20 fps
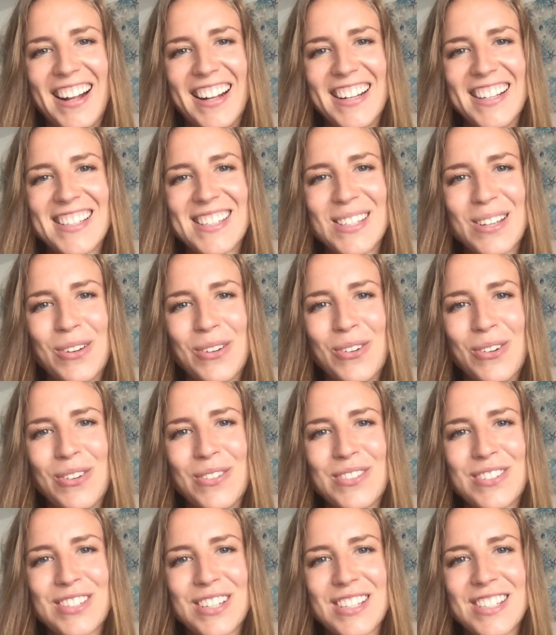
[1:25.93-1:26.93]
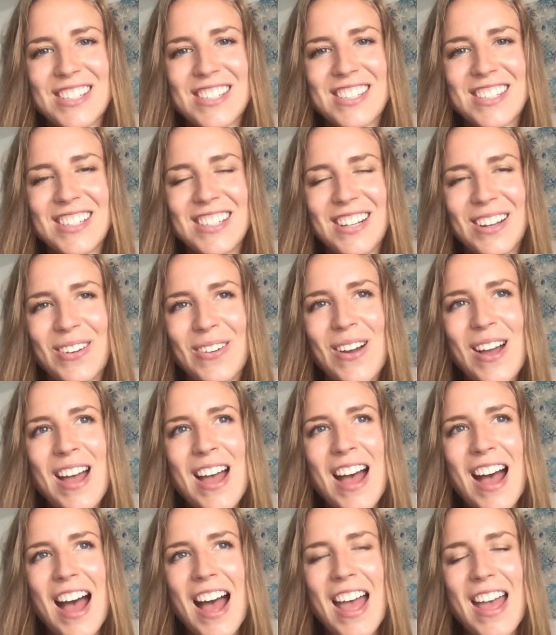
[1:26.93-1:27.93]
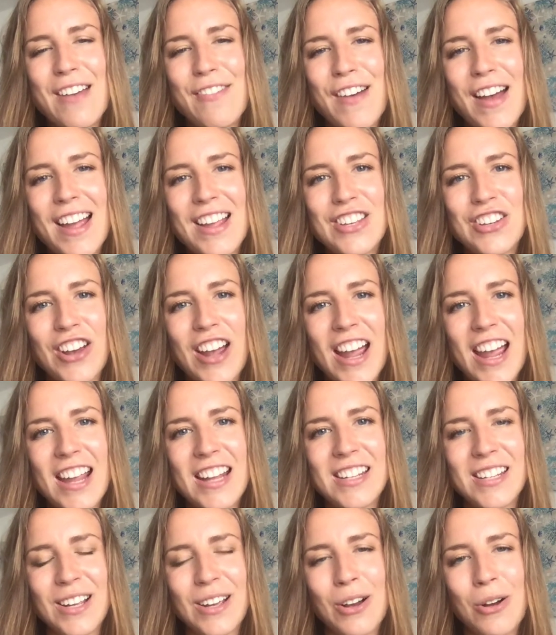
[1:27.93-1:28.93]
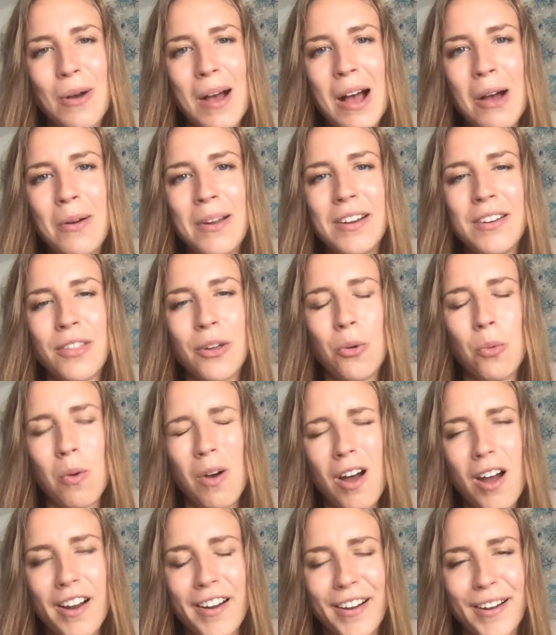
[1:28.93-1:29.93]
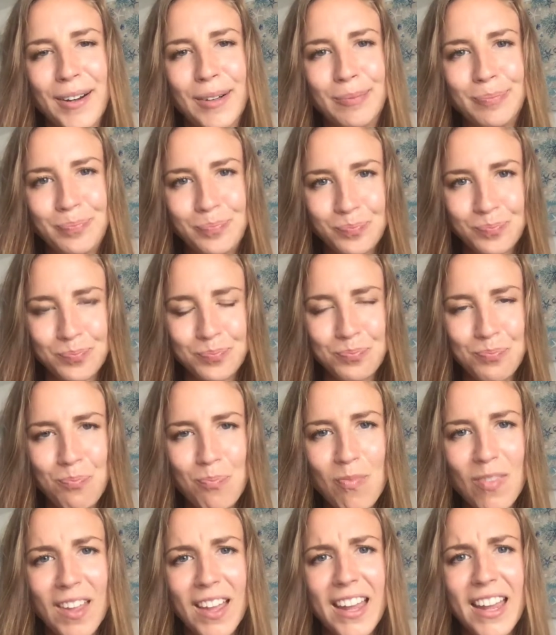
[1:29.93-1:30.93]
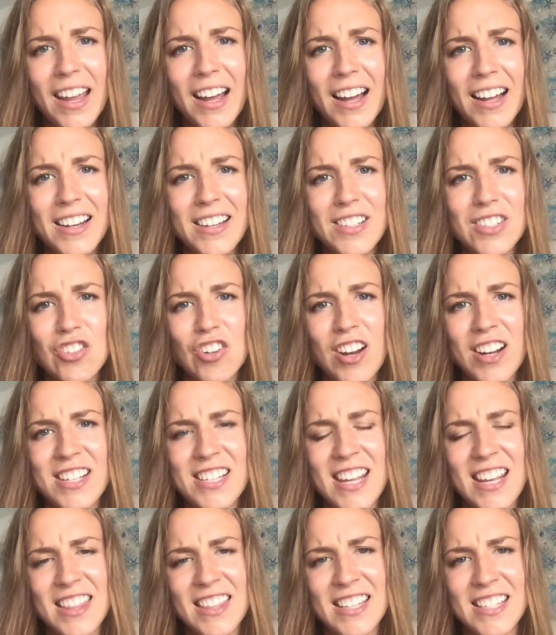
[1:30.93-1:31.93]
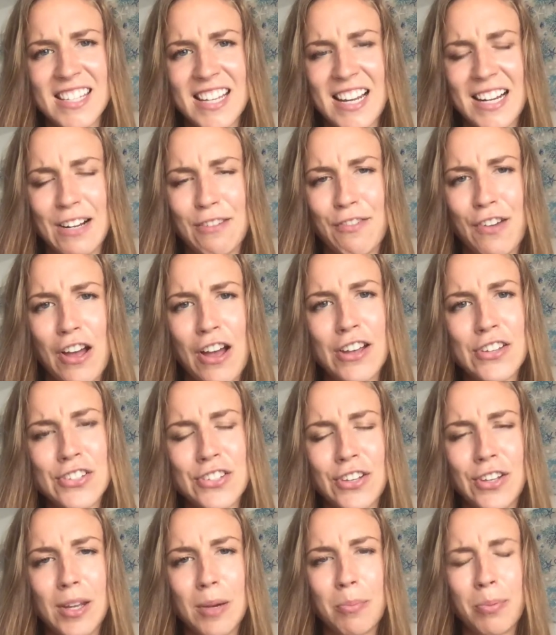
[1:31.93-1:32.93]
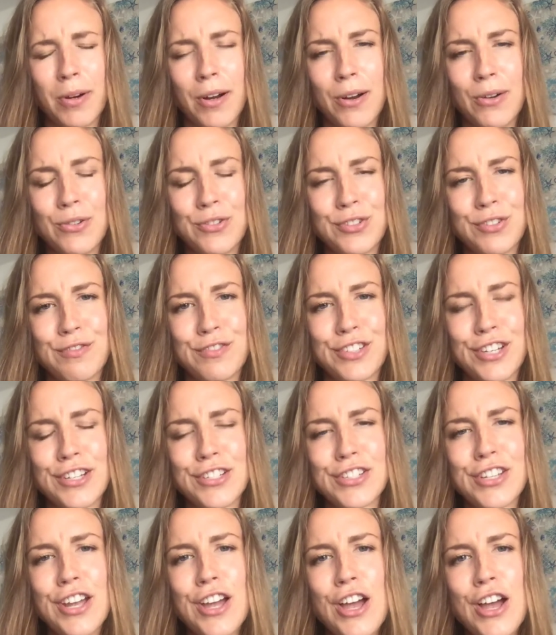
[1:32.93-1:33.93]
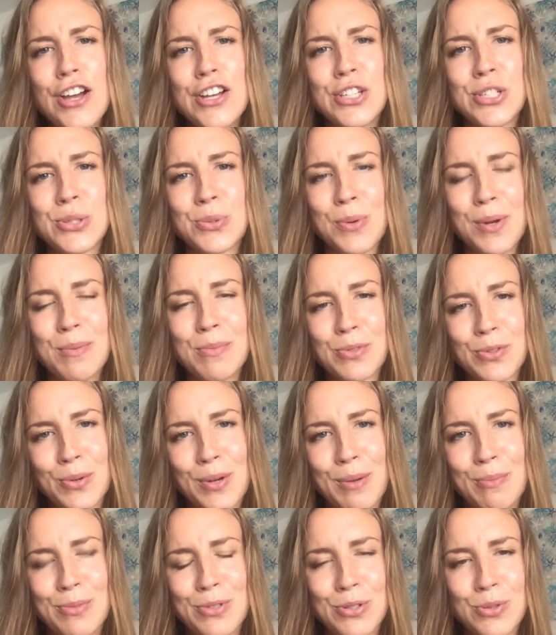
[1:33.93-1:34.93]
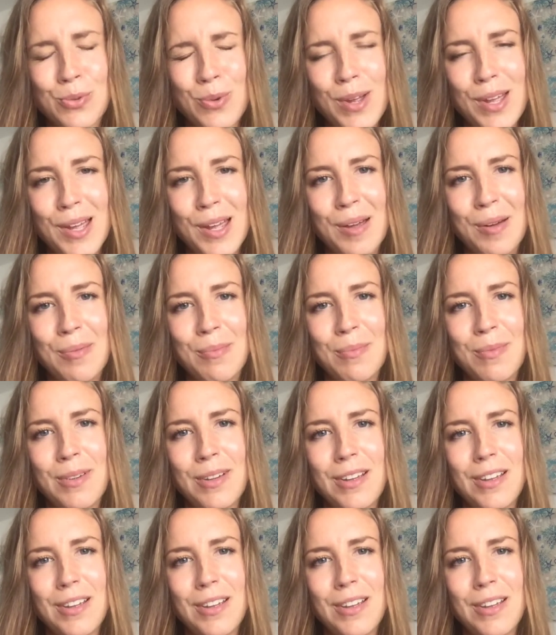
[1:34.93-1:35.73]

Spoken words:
So just, if I try to go out in the water and try to take this kind of hustle approach of just swim, swim, swim,